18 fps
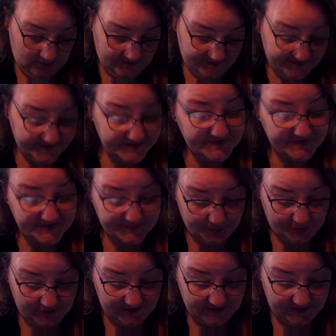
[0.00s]
This is
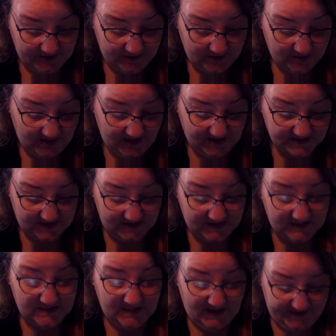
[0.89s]
pretty, and I
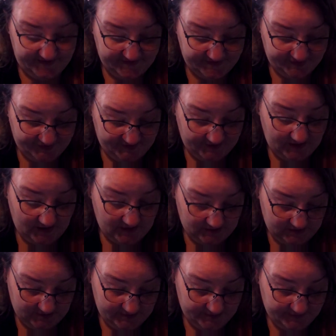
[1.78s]
like the
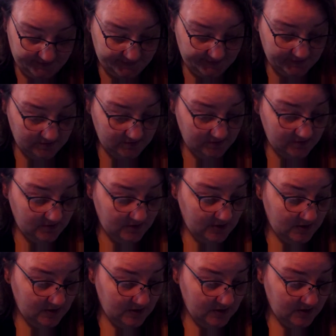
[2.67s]
colors.
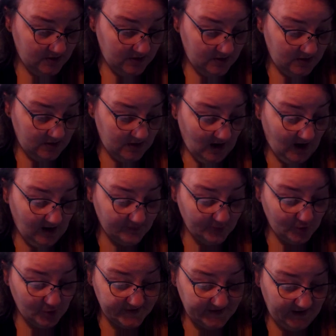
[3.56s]
I'm
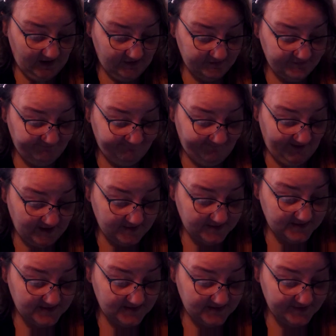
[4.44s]
going to have to
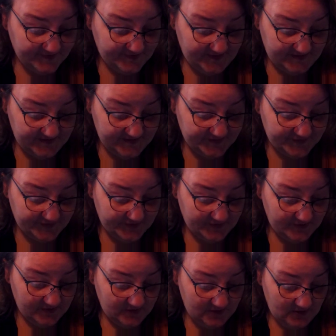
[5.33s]
find this